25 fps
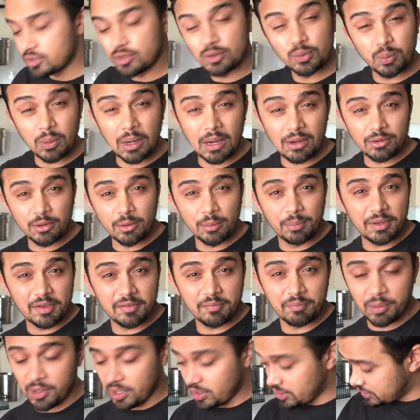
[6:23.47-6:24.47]
While your
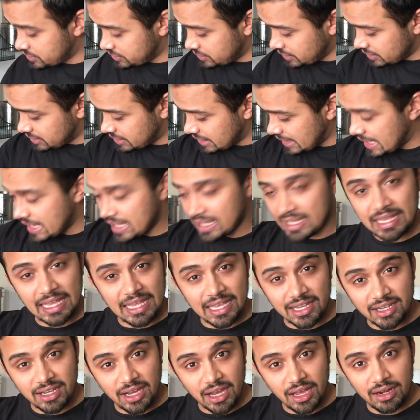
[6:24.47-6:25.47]
beef burgers are there
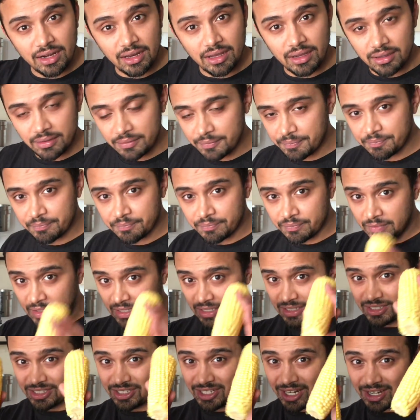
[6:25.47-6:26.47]
getting colour,
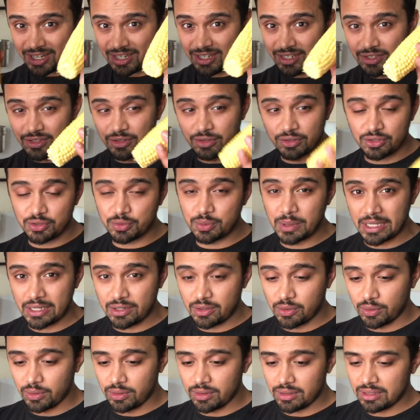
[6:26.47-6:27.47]
chuck in your sweet
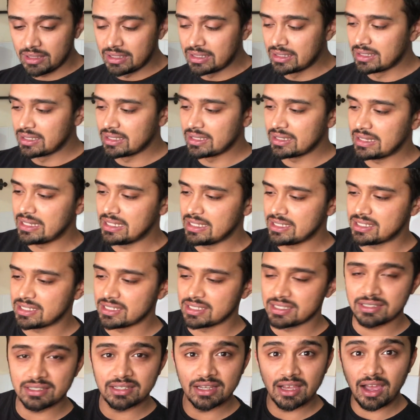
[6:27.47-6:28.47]
corn. This
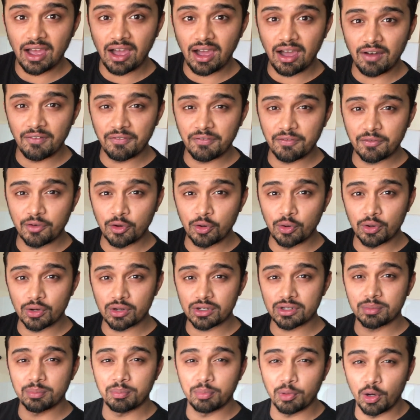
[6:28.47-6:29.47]
is half
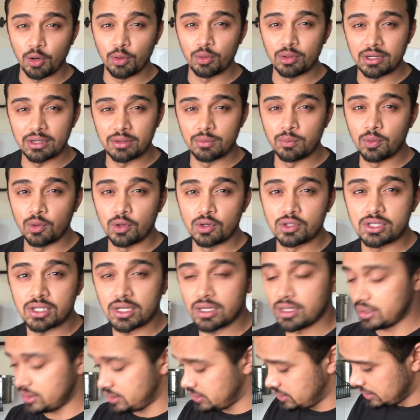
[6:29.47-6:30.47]
cooked, boiled in
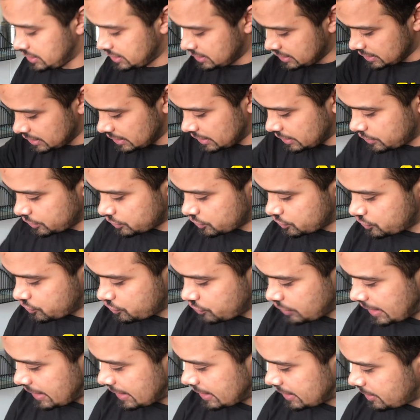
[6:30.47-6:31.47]
water. Goes
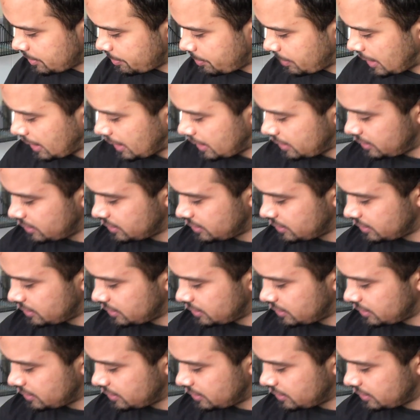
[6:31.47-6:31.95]
straight in the pan.